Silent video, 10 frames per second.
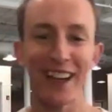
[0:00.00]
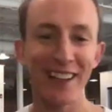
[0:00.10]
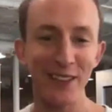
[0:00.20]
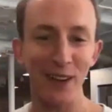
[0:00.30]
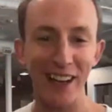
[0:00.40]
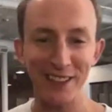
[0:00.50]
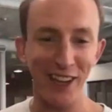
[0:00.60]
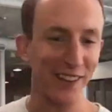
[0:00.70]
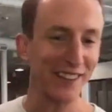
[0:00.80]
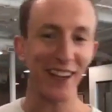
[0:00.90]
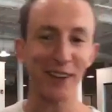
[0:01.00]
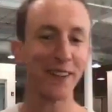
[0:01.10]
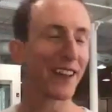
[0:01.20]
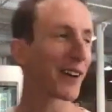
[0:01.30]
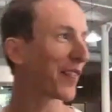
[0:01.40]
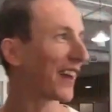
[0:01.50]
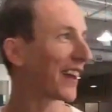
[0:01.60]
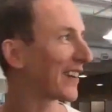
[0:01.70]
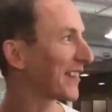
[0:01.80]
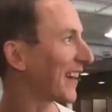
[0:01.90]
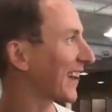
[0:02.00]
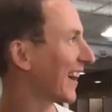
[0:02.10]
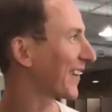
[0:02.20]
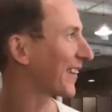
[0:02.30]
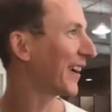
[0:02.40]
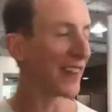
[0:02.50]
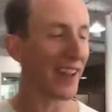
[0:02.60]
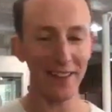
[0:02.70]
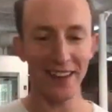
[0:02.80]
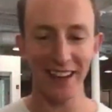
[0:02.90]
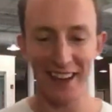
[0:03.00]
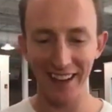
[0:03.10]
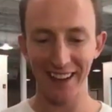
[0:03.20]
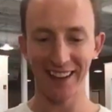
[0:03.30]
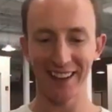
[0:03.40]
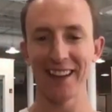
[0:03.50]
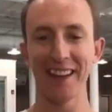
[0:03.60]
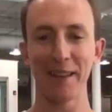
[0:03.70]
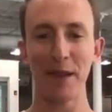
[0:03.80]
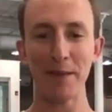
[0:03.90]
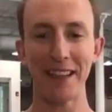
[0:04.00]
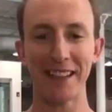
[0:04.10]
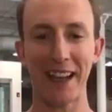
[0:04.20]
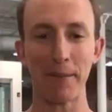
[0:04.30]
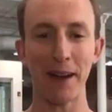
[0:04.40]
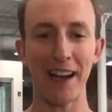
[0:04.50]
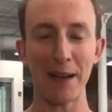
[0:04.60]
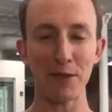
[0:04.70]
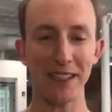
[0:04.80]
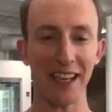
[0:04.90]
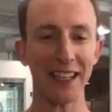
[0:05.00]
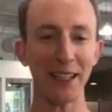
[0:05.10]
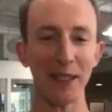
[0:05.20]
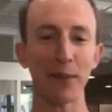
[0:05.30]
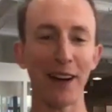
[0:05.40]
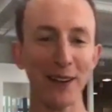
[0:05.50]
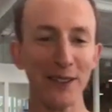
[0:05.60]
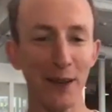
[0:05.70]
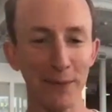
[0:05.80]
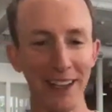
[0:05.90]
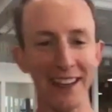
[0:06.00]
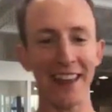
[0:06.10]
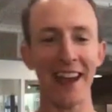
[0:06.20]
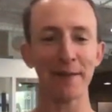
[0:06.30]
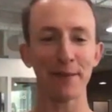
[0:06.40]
So when I saw the self guilt thing, I'm like, I don't know, maybe uh, maybe he's got a mom who's kicking his butt or something like that.